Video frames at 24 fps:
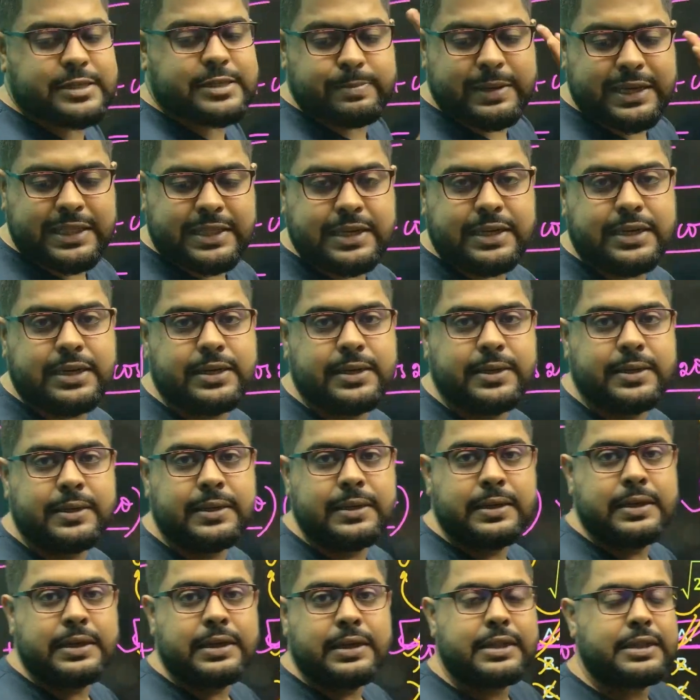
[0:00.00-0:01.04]
method,
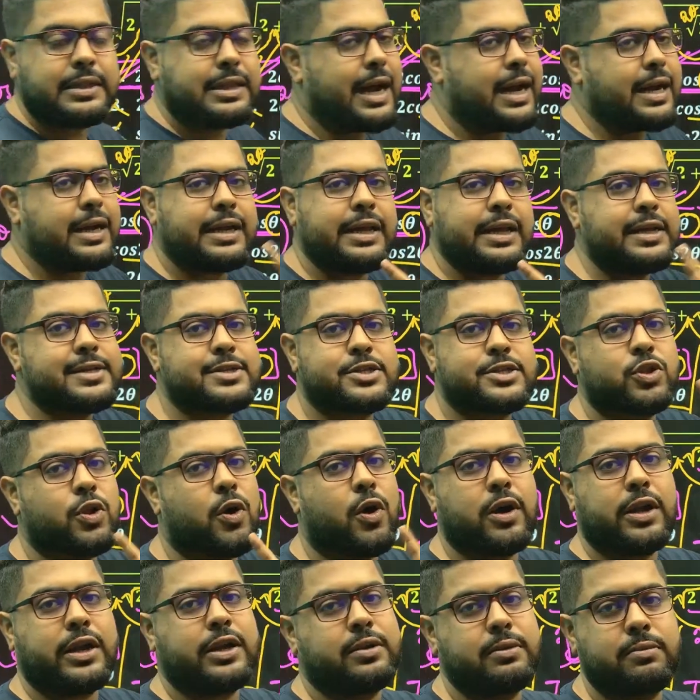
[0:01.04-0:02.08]
that is
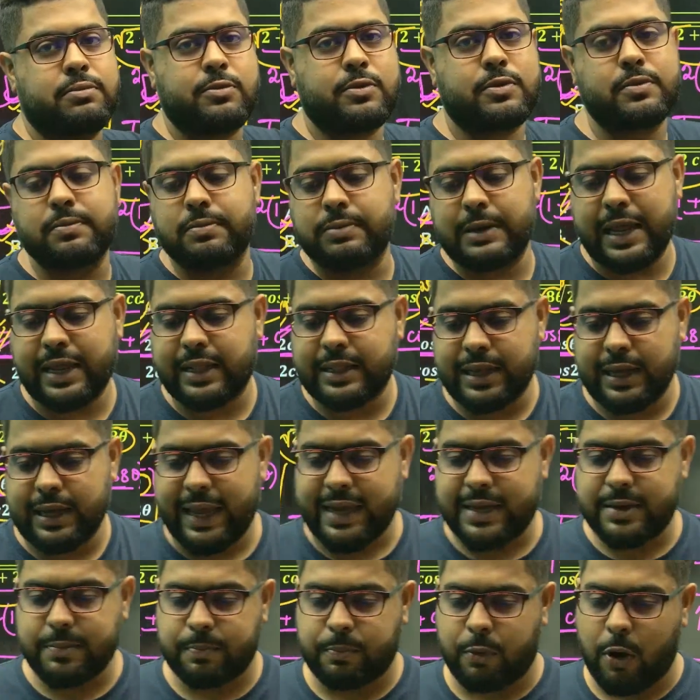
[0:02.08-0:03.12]
not like the
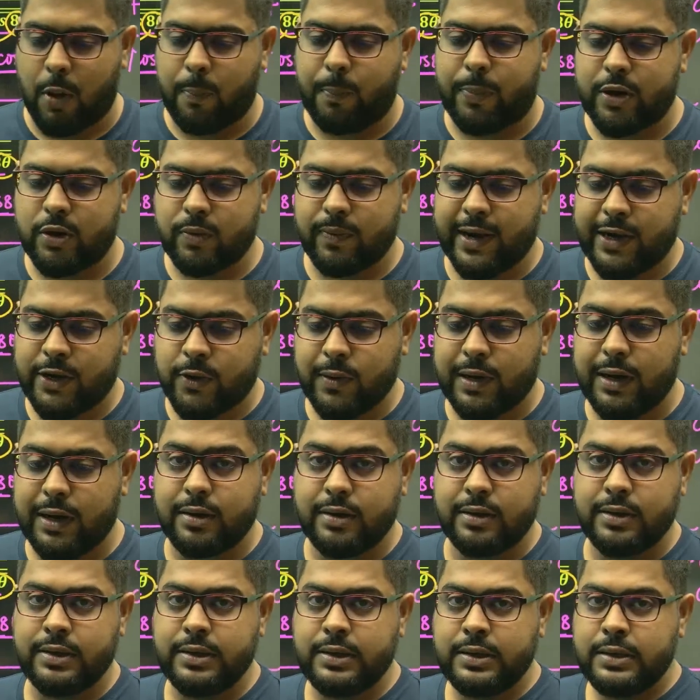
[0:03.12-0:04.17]
proper way to
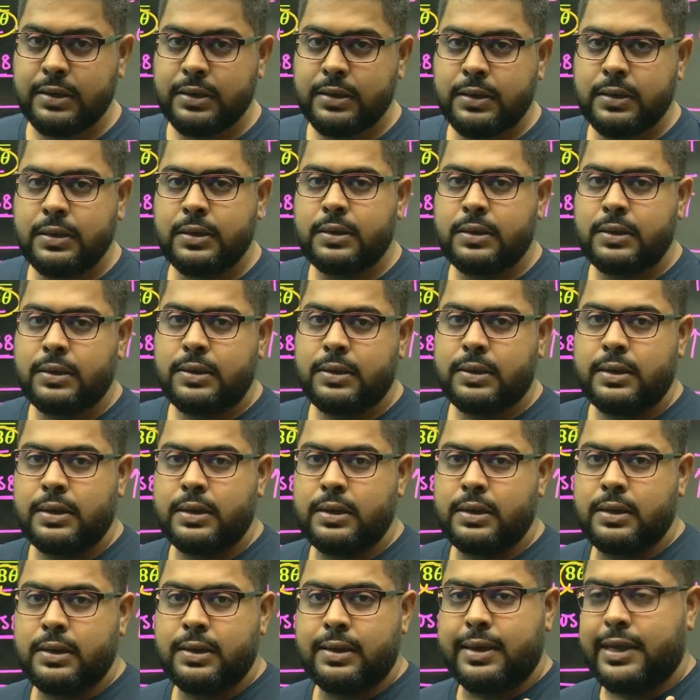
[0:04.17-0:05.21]
learn.
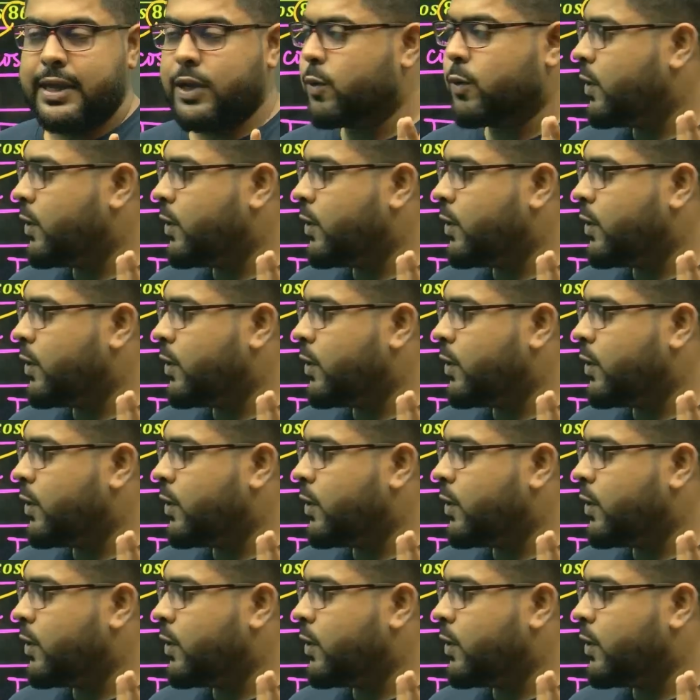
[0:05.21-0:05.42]
You